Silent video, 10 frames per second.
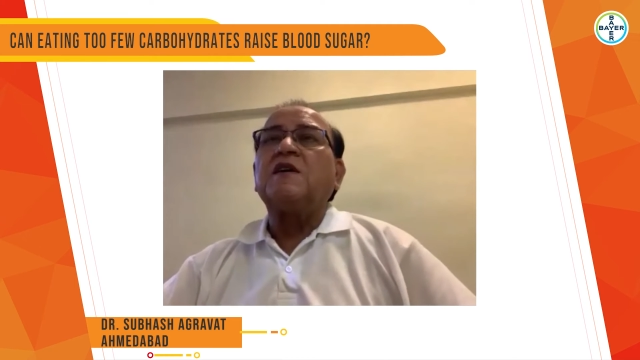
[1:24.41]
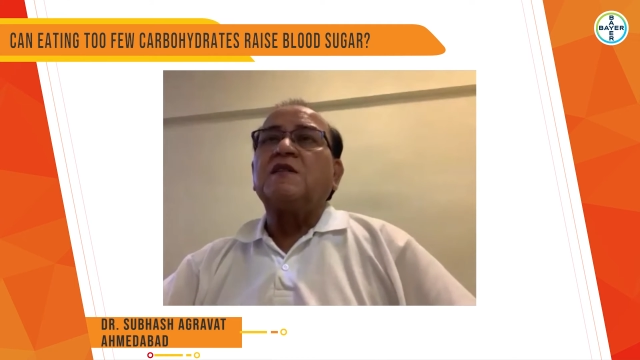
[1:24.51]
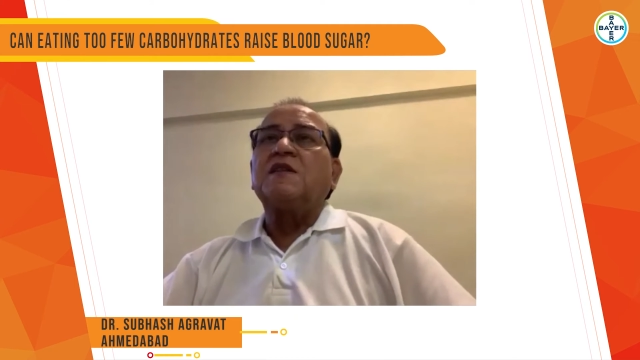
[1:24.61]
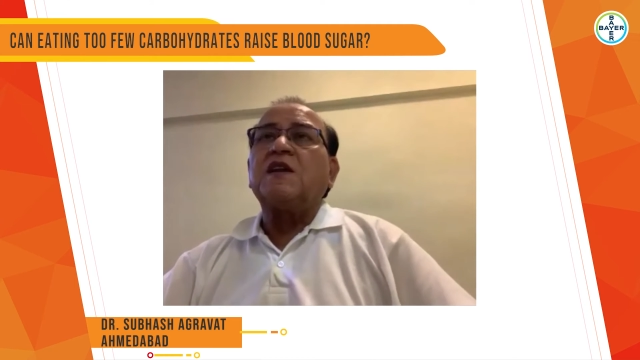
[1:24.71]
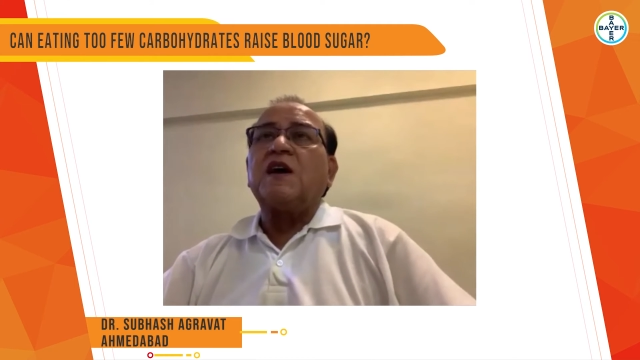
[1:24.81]

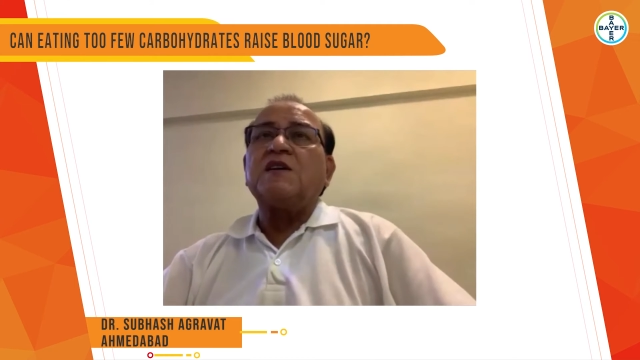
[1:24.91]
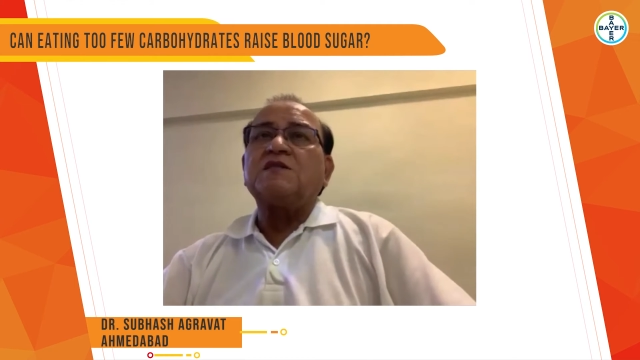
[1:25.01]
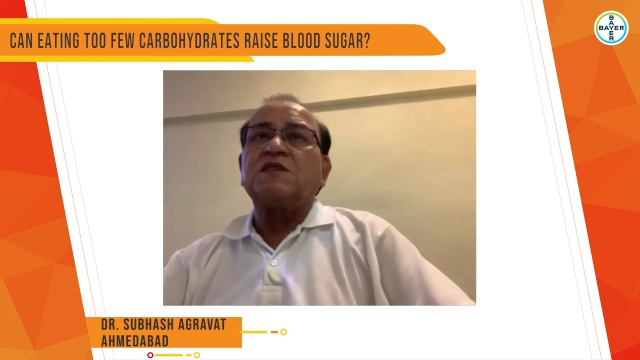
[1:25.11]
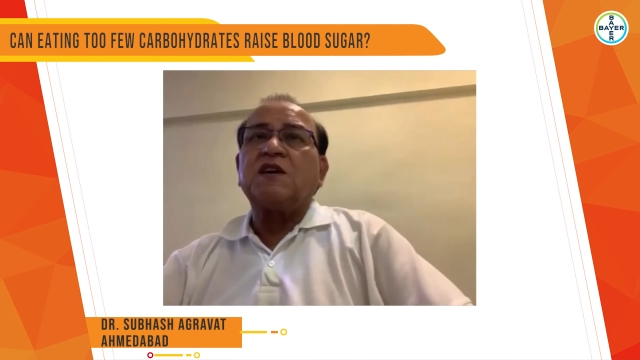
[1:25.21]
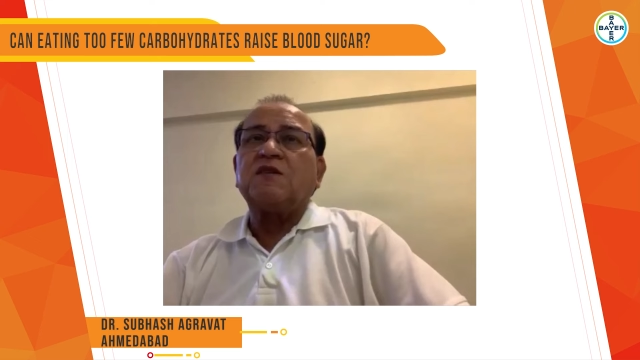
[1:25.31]
then I
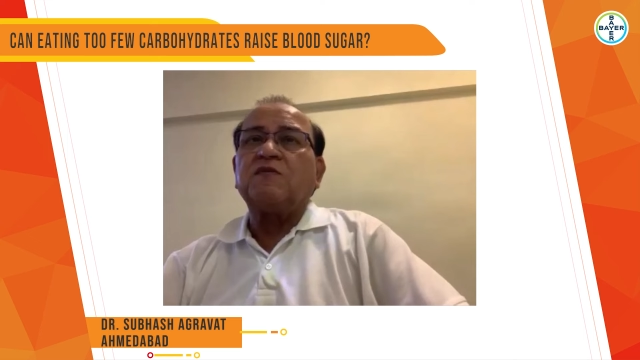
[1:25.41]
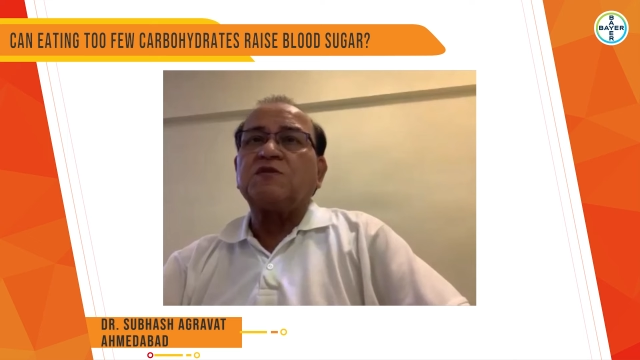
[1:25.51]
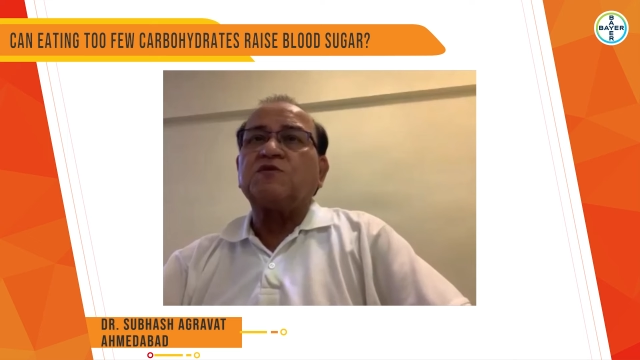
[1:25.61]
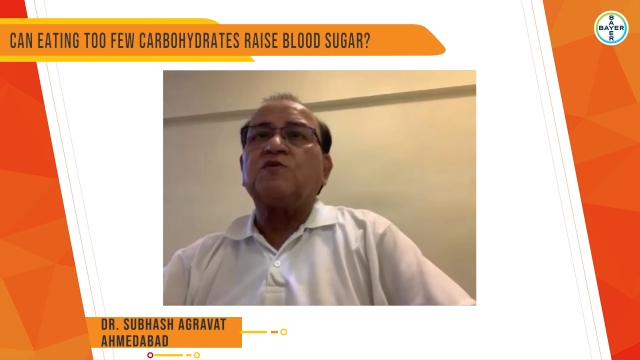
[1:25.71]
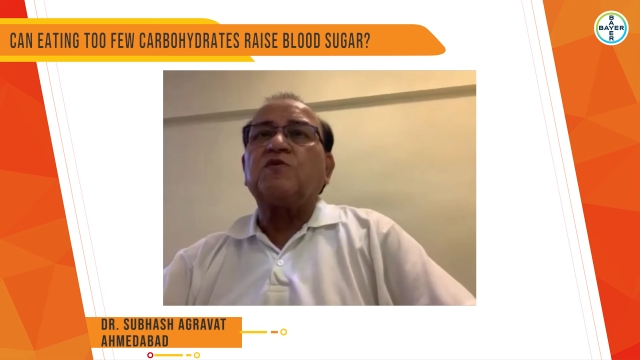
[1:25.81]
say we
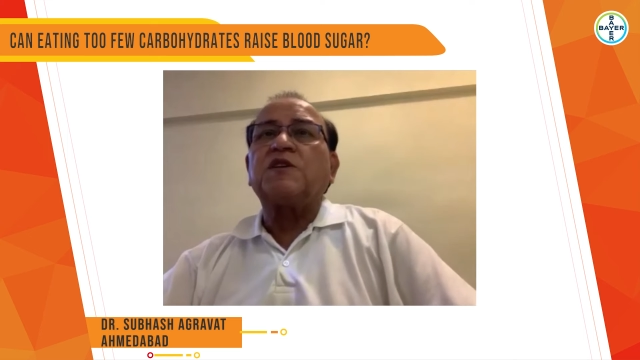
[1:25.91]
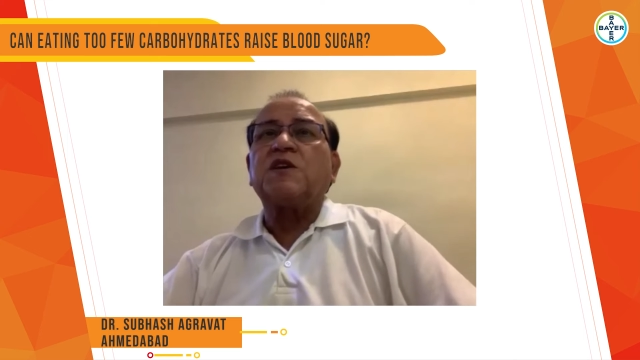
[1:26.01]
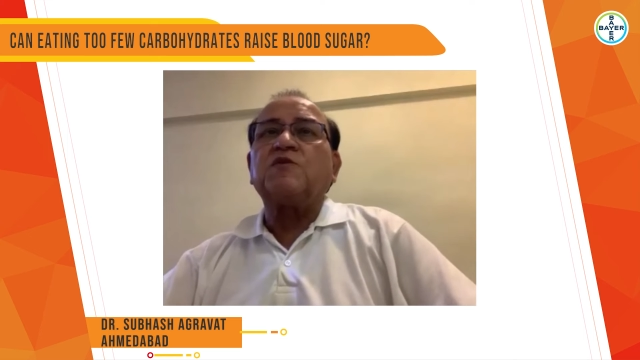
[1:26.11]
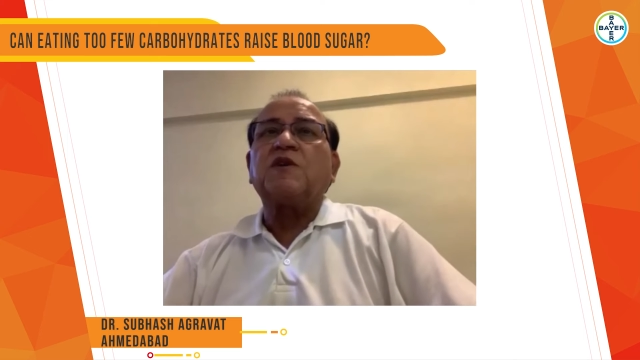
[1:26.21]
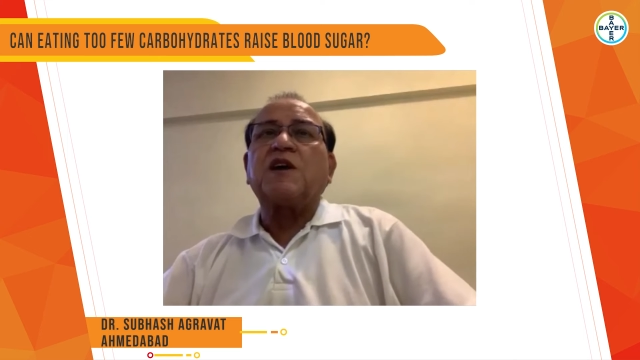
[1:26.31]
should not
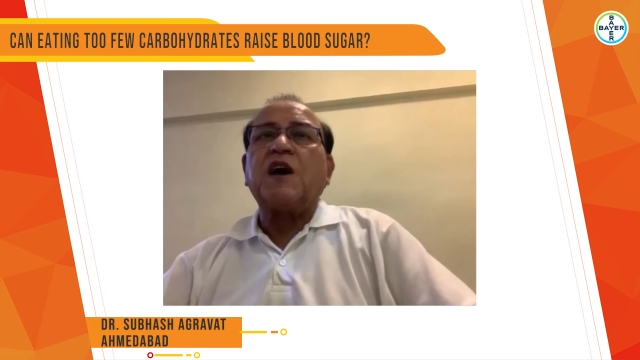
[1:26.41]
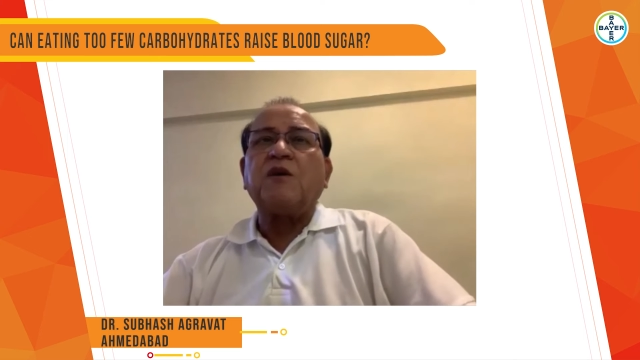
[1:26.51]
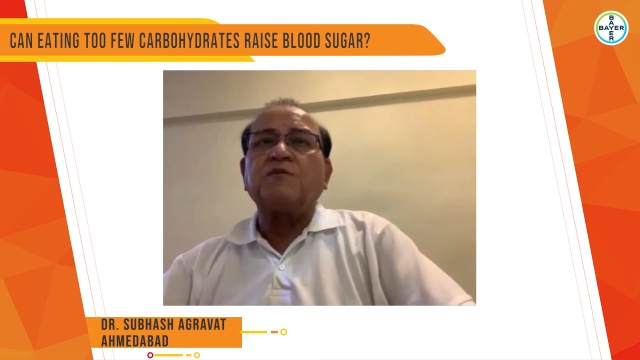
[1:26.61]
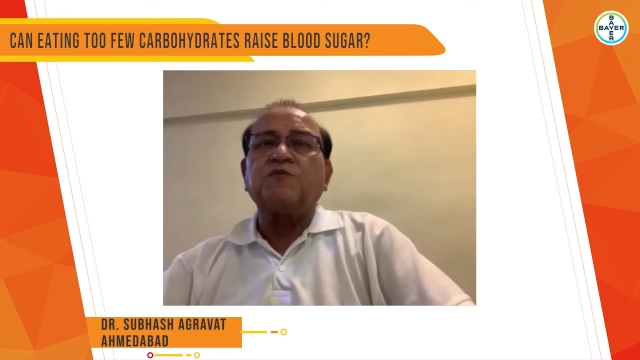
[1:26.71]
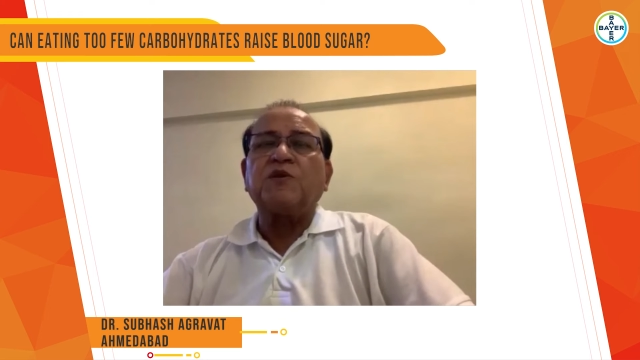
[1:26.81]
give the
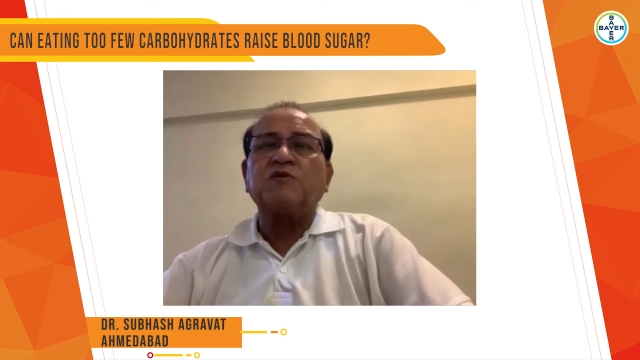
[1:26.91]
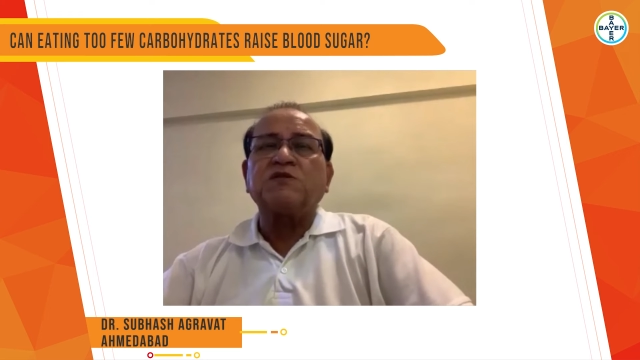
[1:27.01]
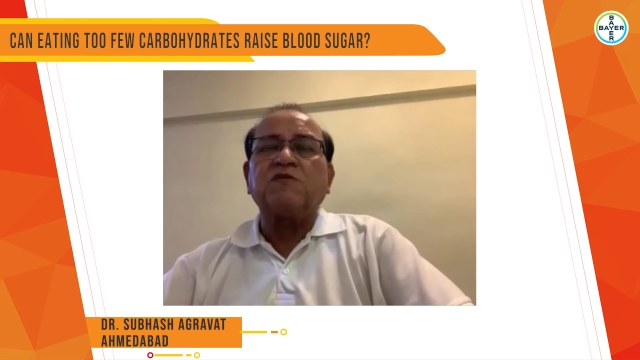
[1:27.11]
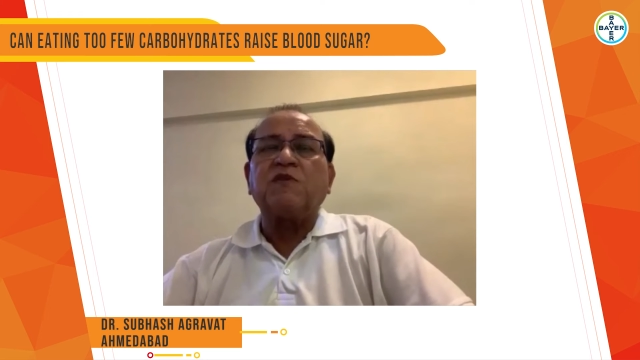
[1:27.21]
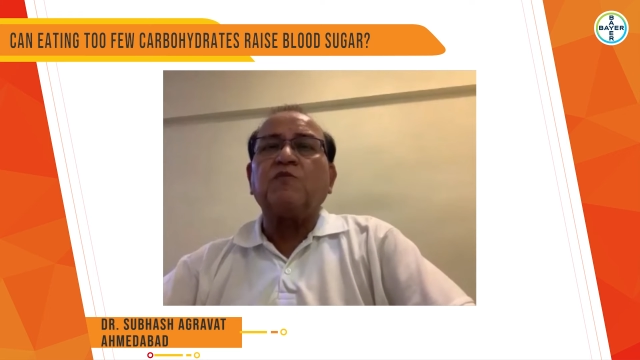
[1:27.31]
carbs because
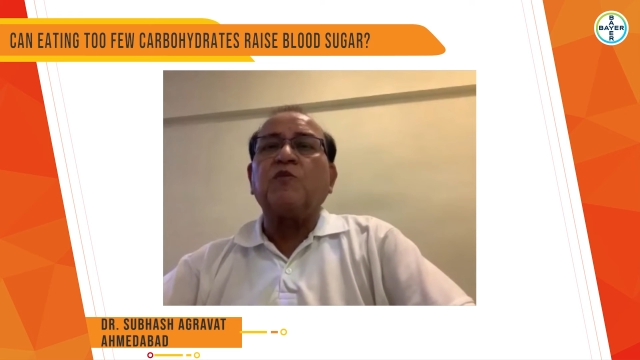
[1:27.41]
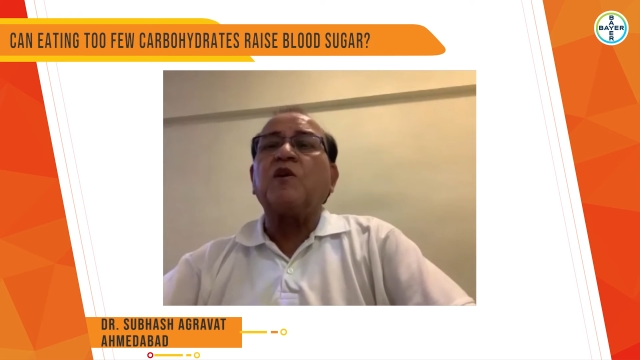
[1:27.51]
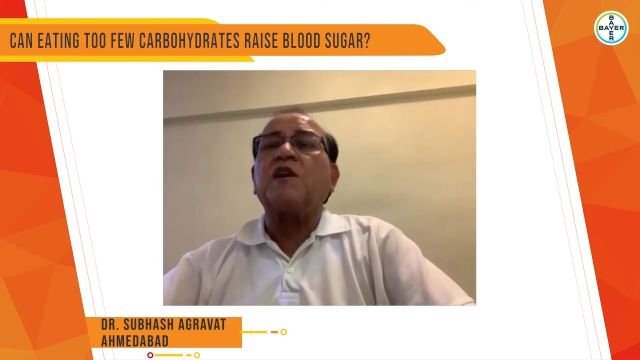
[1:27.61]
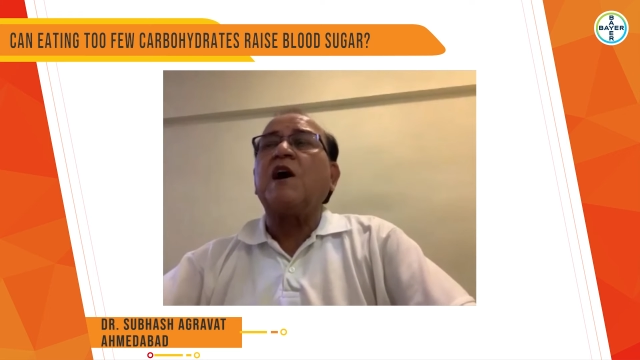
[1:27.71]
it will more